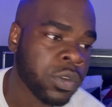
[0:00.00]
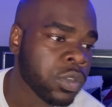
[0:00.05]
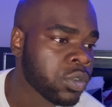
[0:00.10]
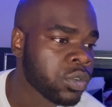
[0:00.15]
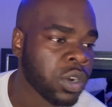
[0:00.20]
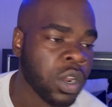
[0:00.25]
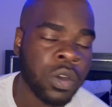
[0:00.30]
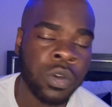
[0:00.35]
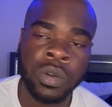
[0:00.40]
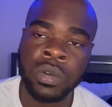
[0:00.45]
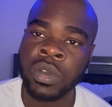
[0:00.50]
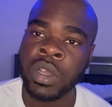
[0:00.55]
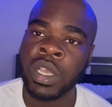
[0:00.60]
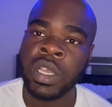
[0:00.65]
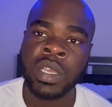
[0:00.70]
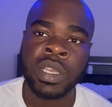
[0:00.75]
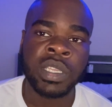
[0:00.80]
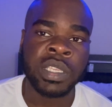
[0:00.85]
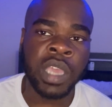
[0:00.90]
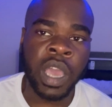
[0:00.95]
you know,
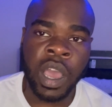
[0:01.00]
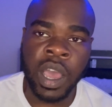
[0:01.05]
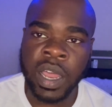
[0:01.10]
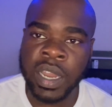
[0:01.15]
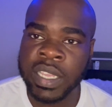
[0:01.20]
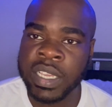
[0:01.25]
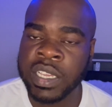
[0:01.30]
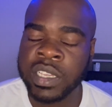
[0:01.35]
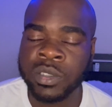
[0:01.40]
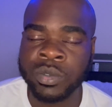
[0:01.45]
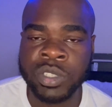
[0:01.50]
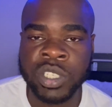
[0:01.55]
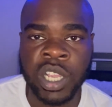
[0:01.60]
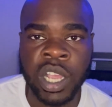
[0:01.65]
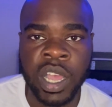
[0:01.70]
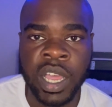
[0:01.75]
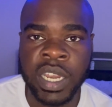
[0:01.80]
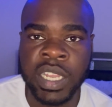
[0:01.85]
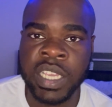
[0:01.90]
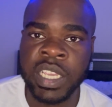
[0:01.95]
y'all is what
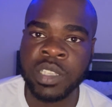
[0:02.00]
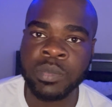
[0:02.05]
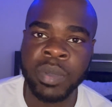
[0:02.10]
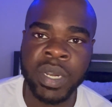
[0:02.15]
y'all is,